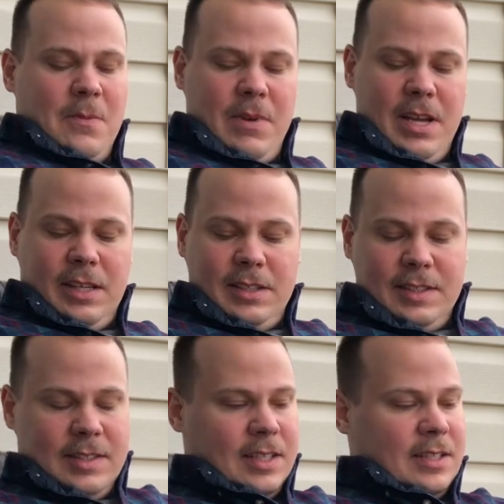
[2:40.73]
But yeah,
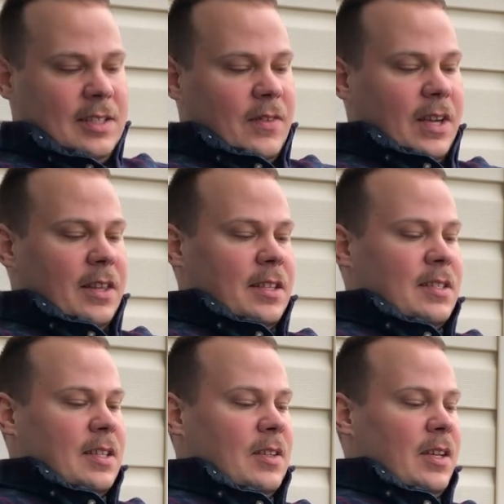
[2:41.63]
let's see if I can get
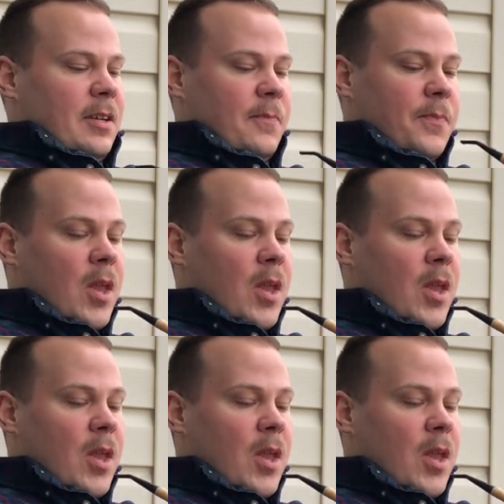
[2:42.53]
this thing lit.